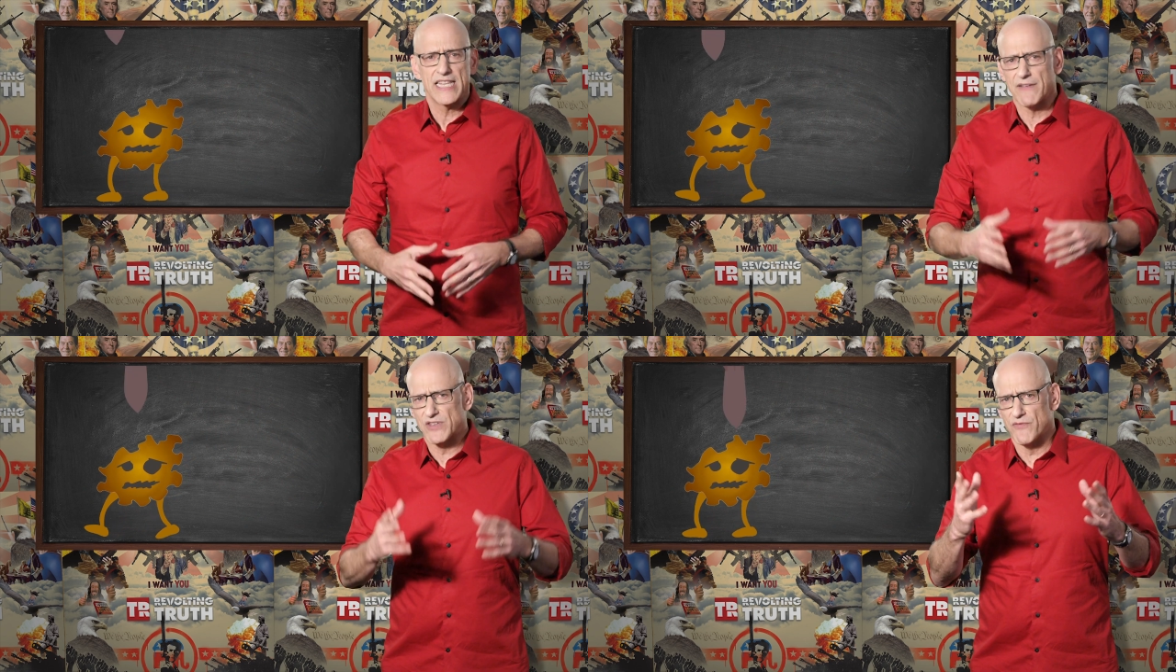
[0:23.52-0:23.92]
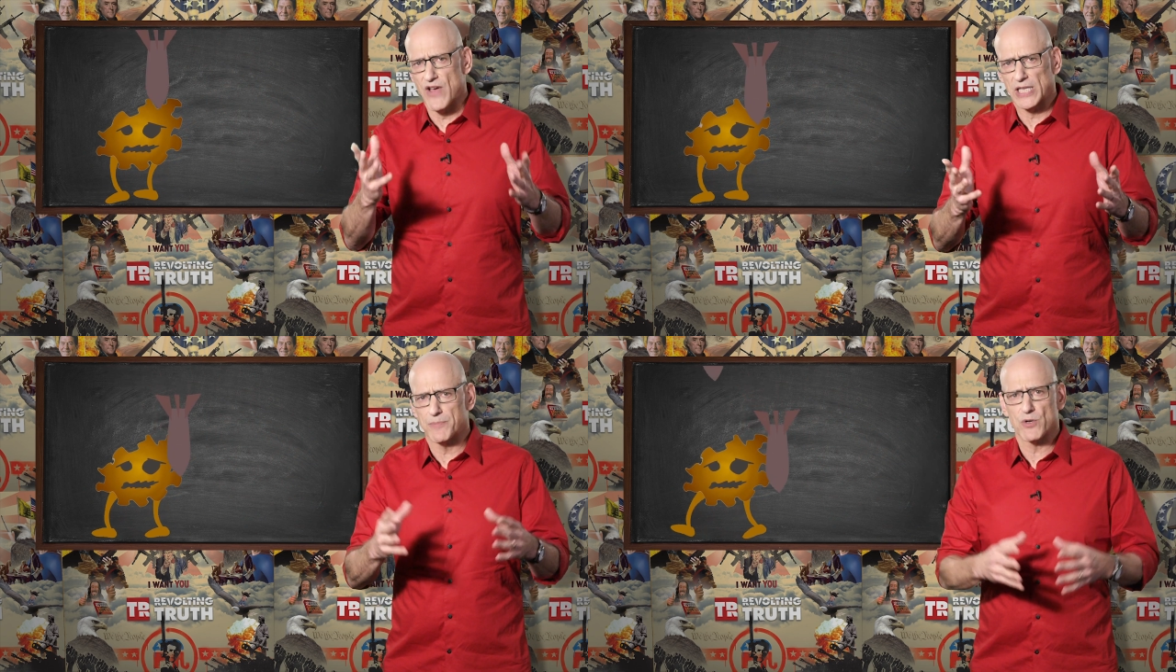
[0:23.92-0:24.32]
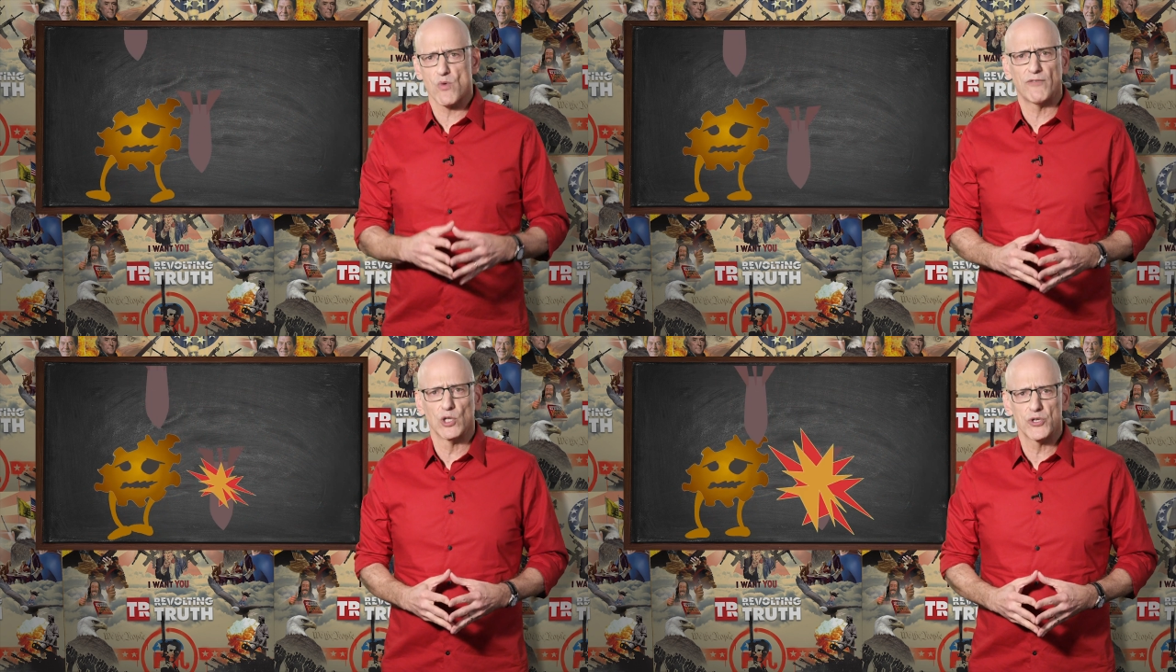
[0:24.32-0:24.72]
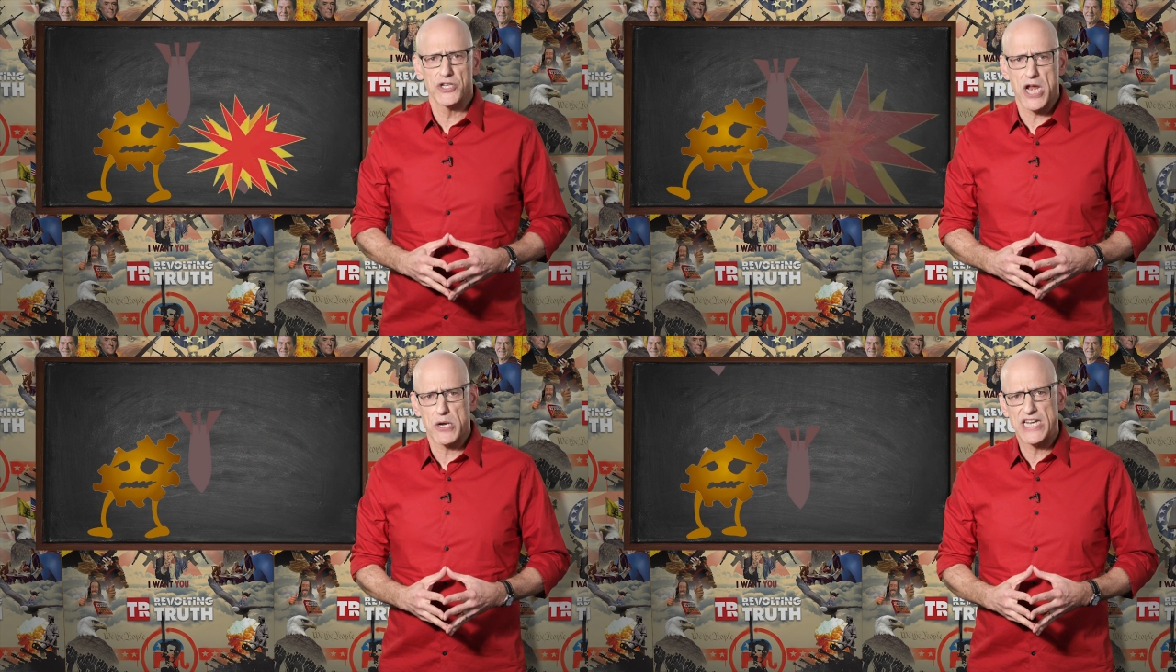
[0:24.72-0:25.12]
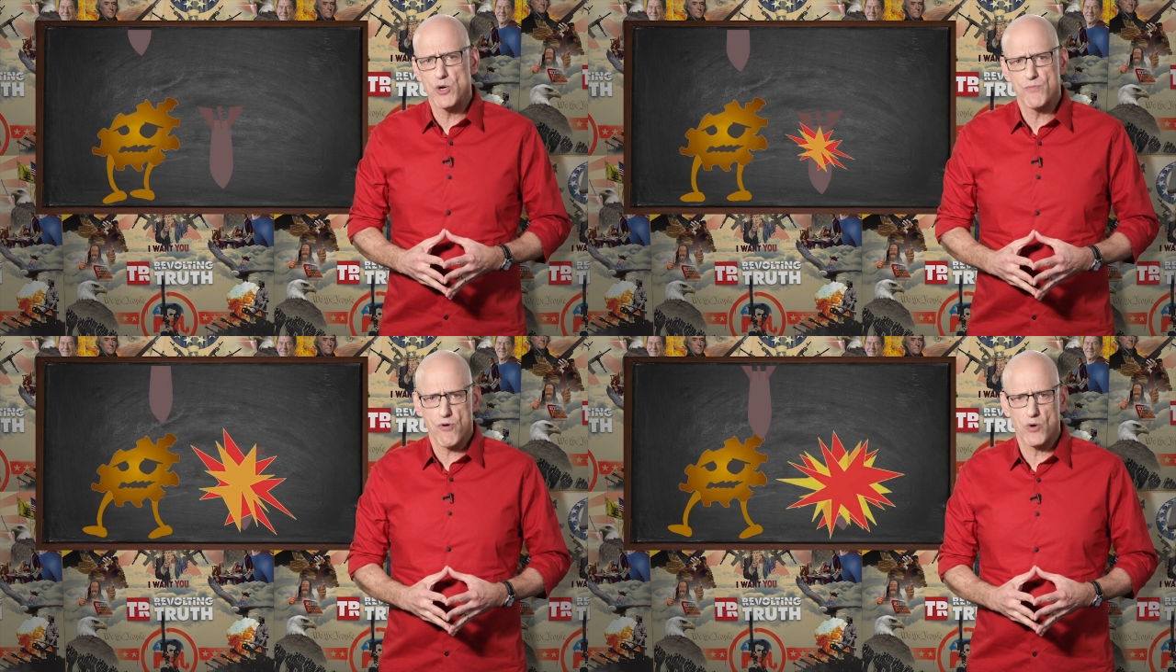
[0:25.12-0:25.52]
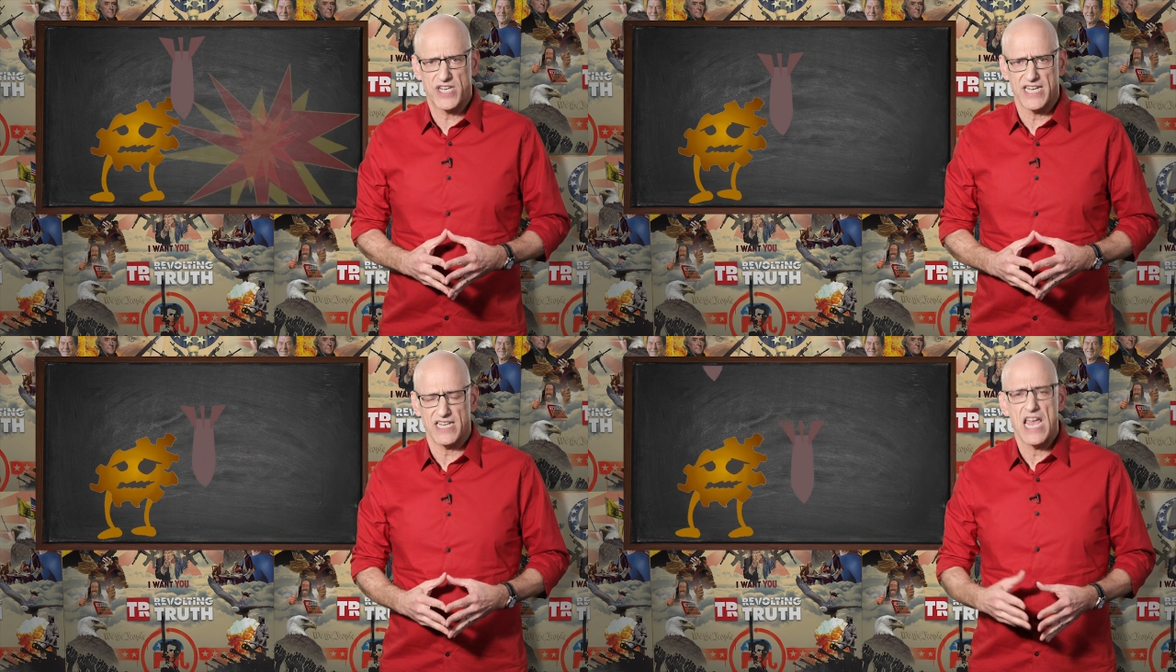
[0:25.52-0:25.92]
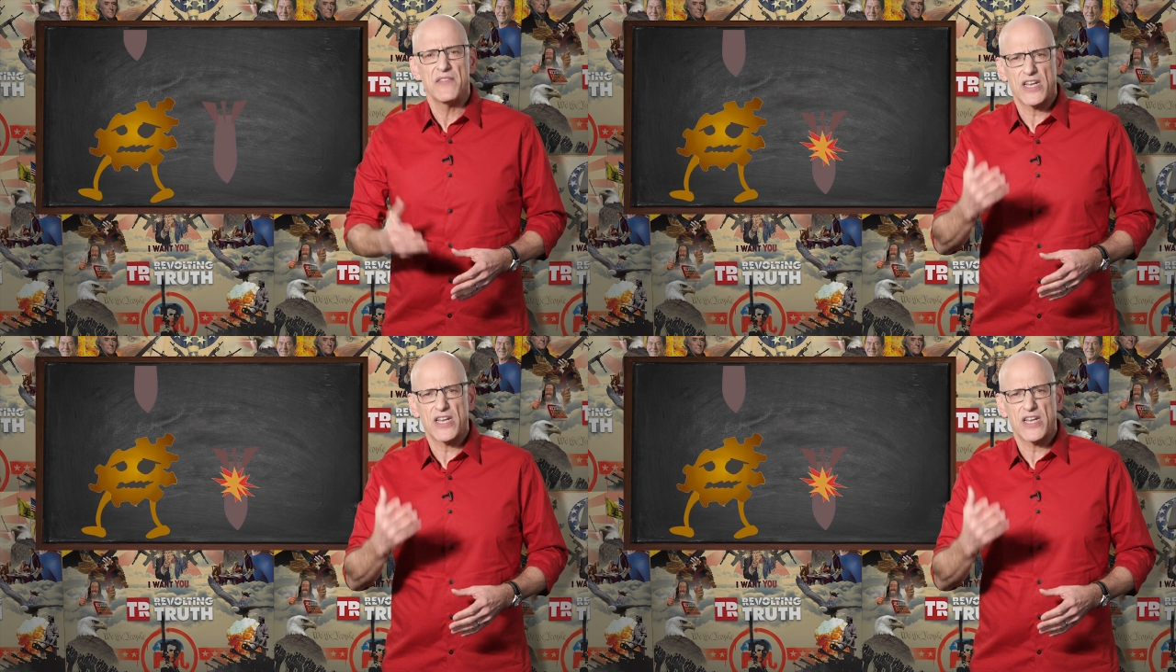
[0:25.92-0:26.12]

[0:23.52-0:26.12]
They've developed a revolutionary new protein